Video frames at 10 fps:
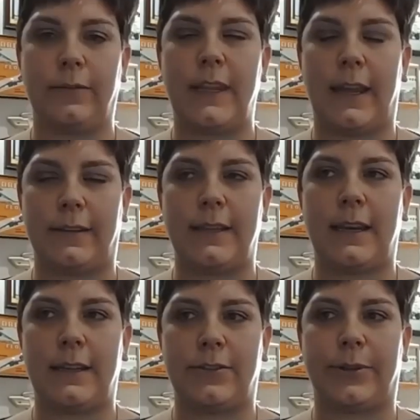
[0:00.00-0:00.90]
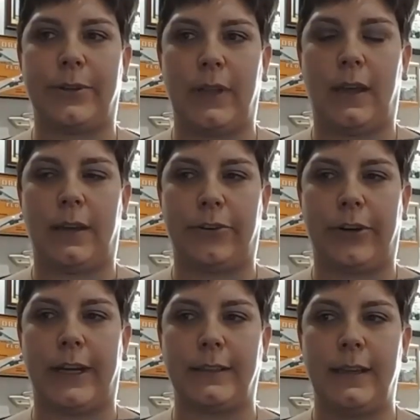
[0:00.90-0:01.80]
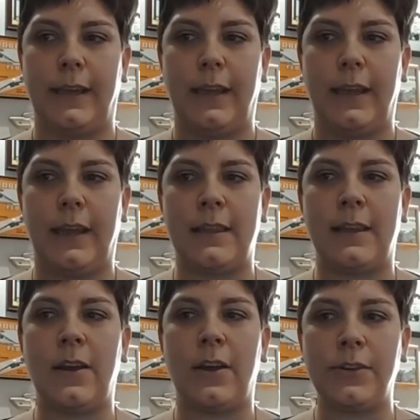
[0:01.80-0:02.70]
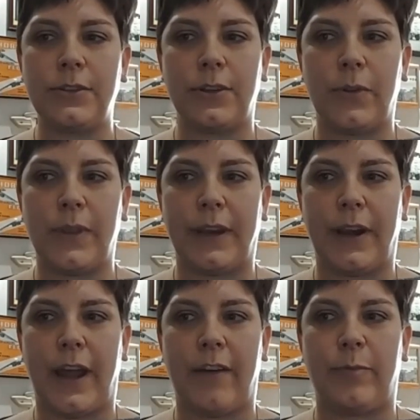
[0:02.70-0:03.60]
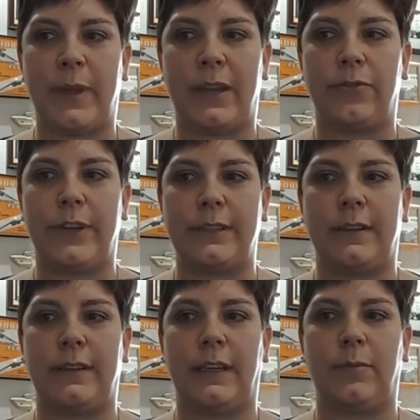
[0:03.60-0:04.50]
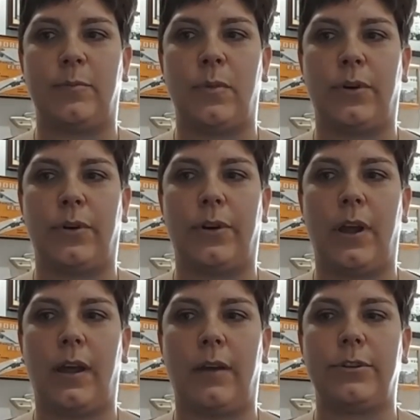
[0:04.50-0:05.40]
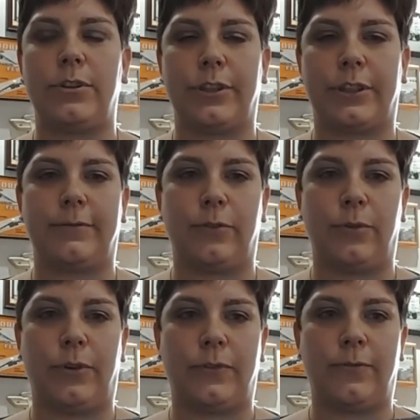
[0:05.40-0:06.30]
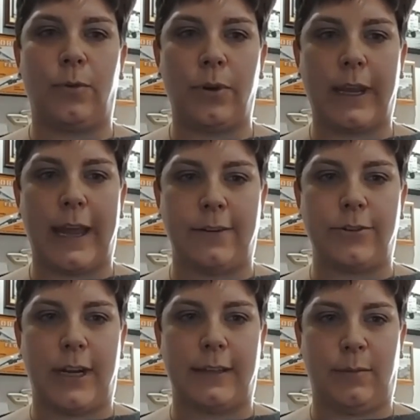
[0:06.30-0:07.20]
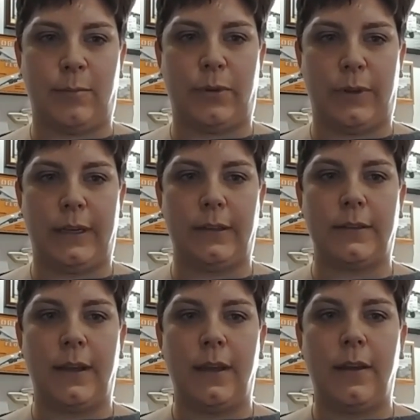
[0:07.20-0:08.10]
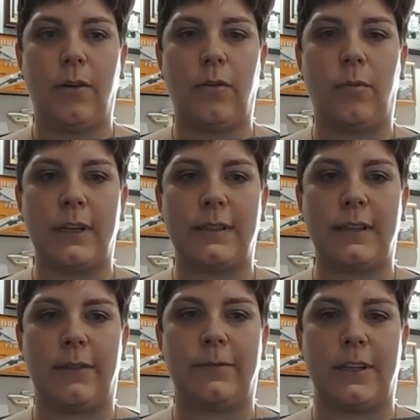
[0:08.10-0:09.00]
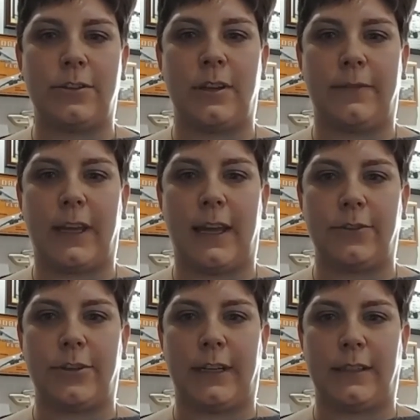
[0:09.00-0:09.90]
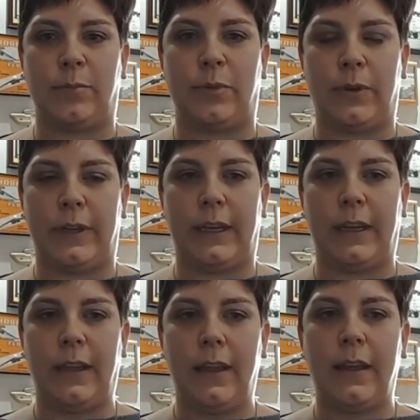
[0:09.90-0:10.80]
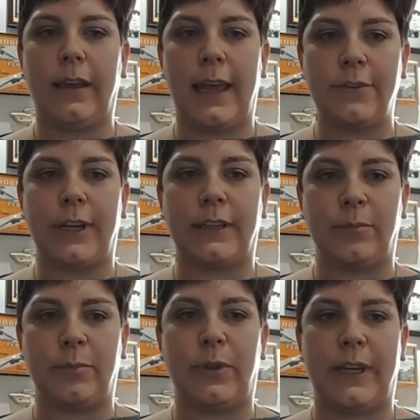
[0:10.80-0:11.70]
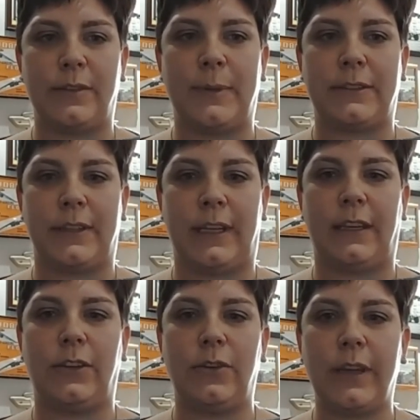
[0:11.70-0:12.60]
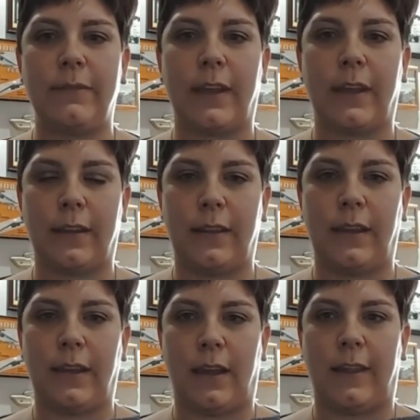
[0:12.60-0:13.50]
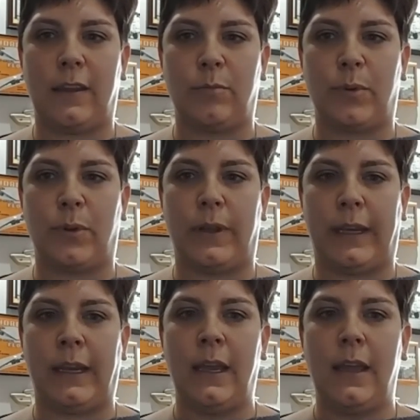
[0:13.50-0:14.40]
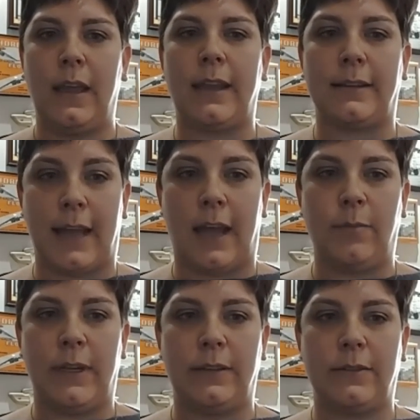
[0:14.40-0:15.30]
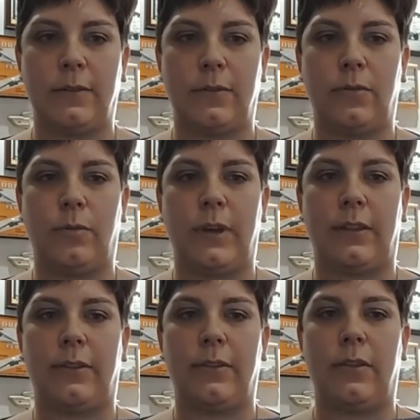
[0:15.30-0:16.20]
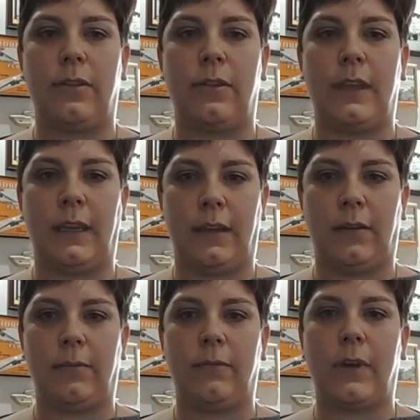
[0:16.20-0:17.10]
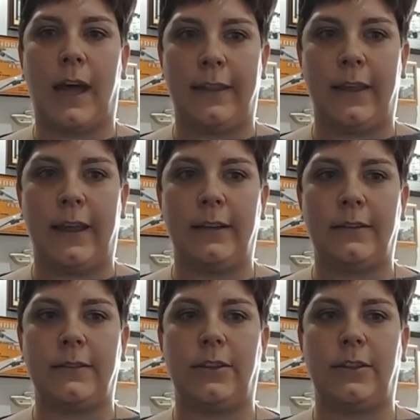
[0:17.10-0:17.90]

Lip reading: Yes, that is correct. And then also there have been recently more restrictive rules for contract employees. What is the definition of a contract employee? Contract employee is basically you give the employee an assignment with the guidelines.